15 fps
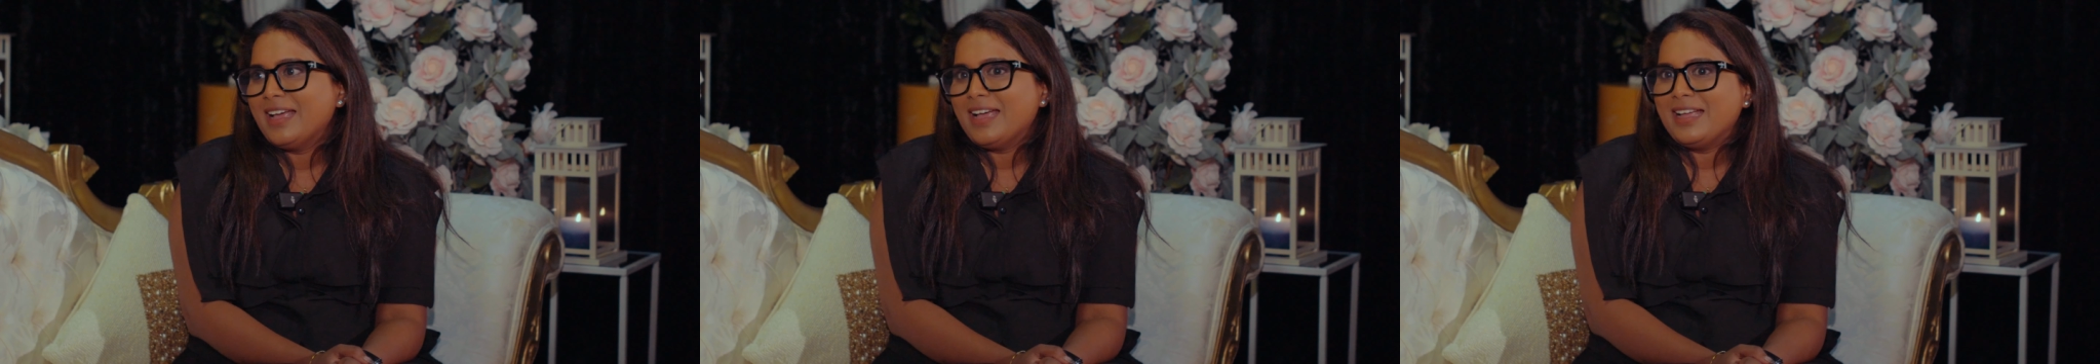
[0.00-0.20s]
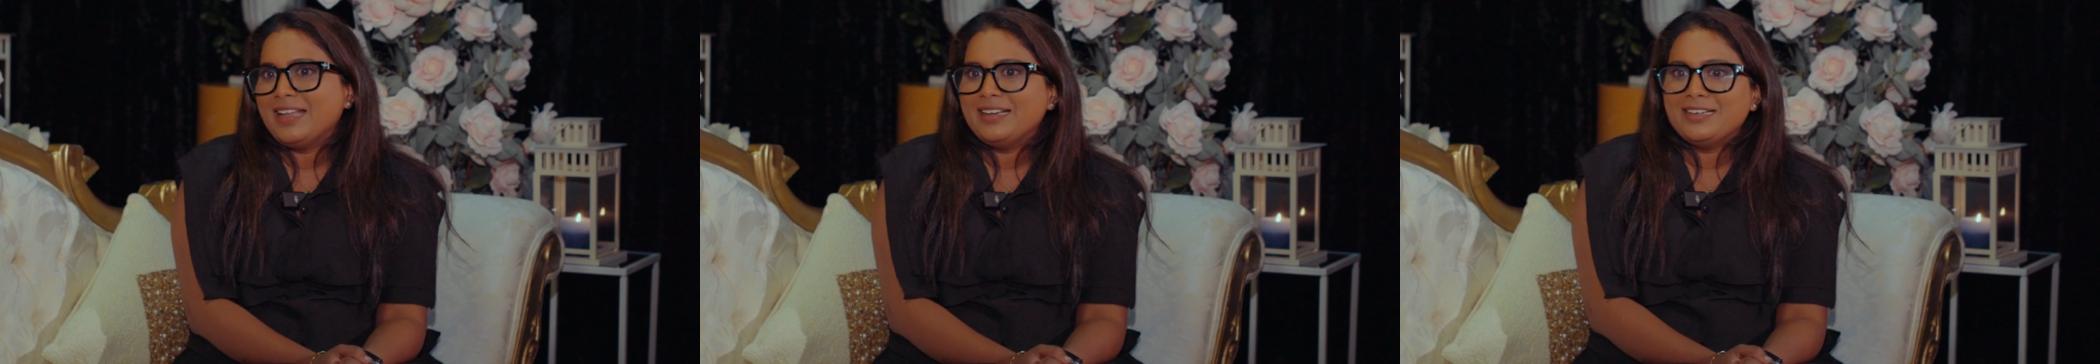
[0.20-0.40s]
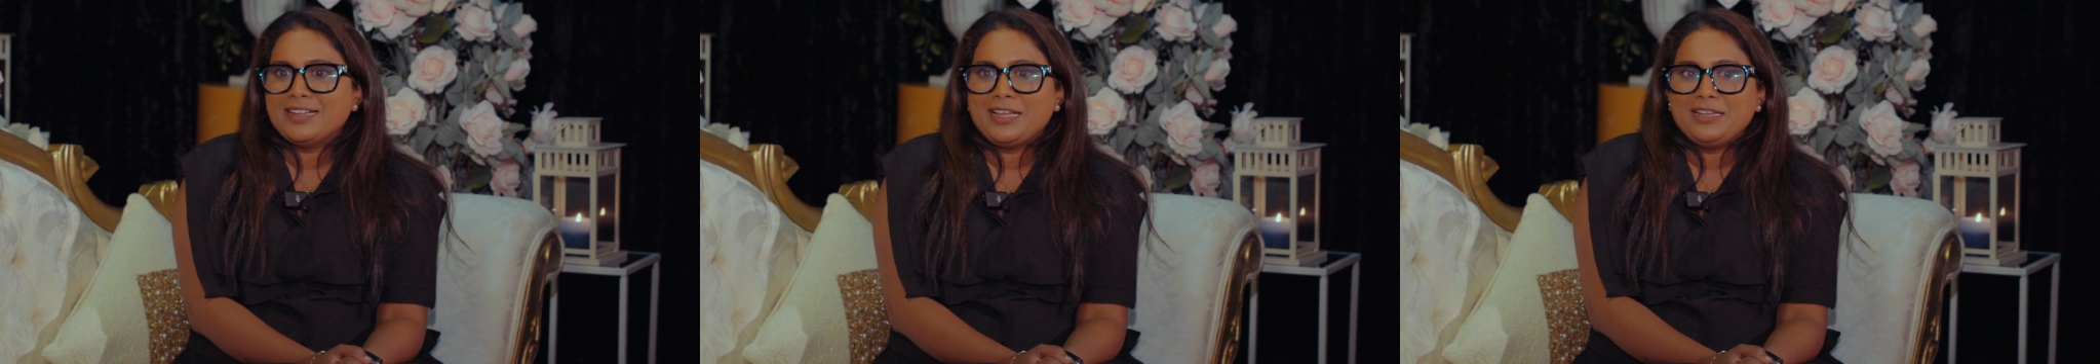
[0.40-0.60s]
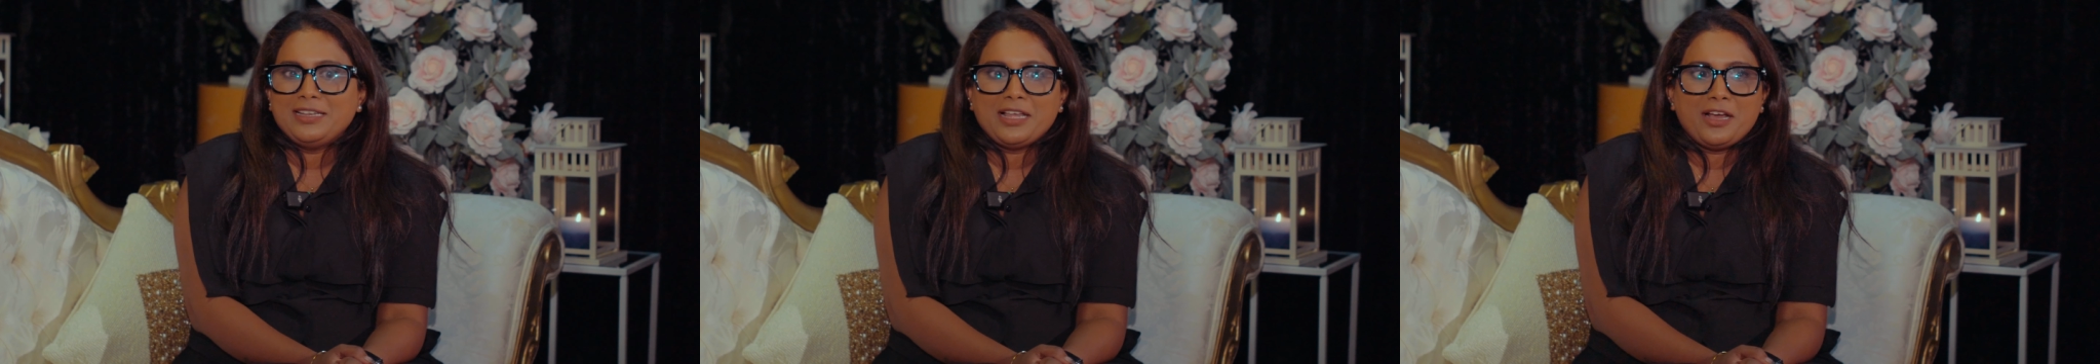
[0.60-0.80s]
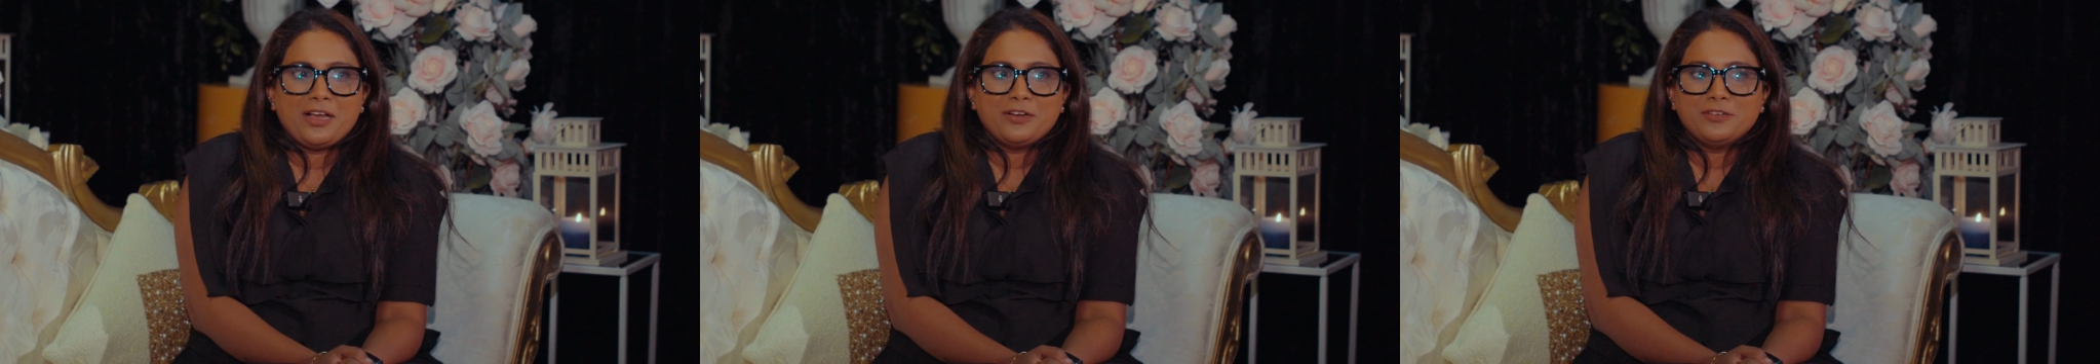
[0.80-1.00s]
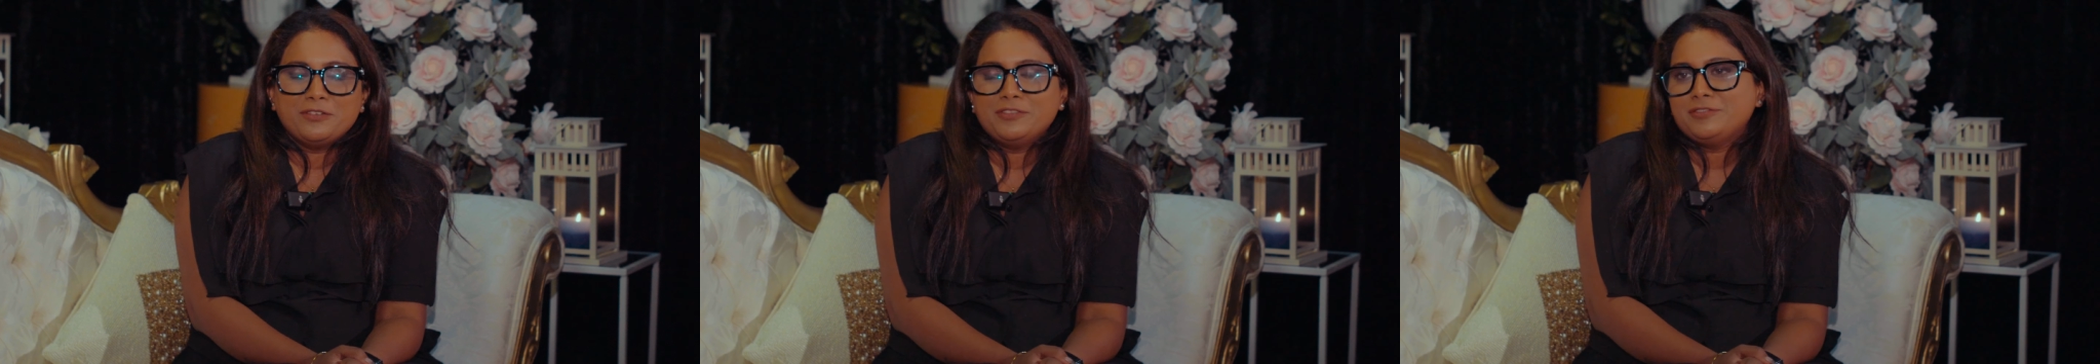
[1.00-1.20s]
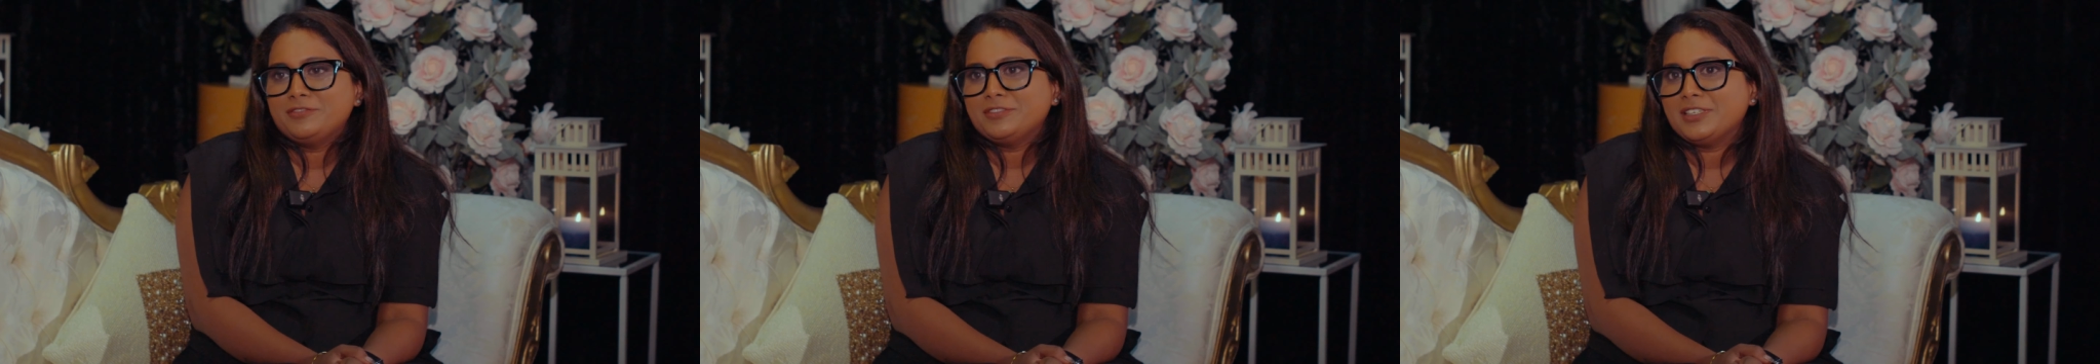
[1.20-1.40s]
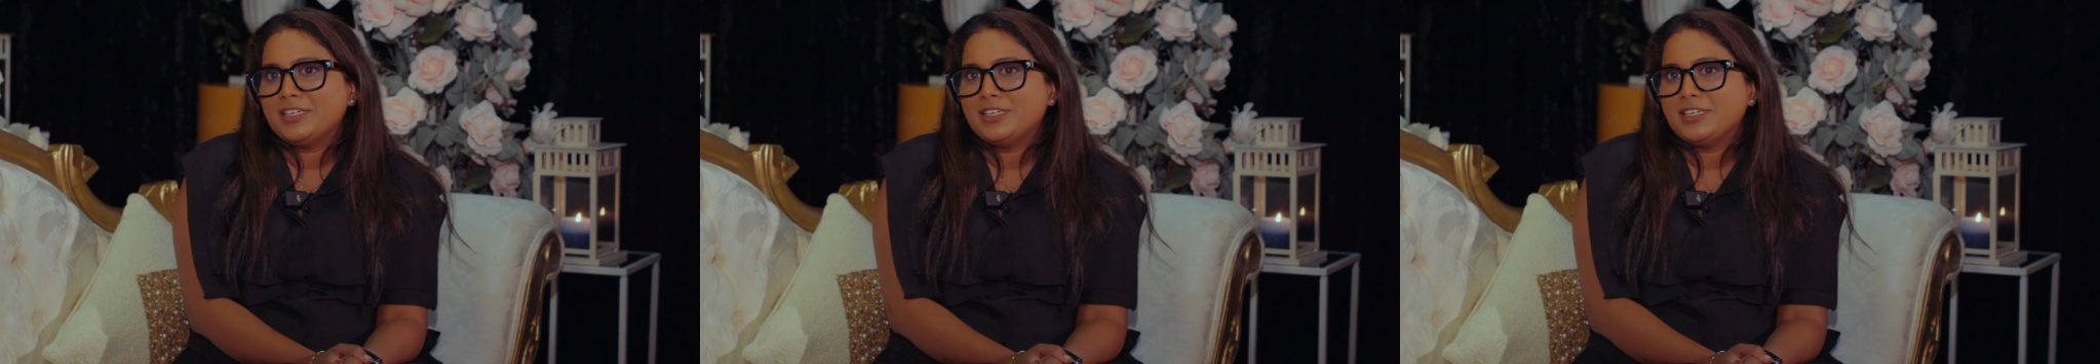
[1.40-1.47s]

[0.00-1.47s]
and I love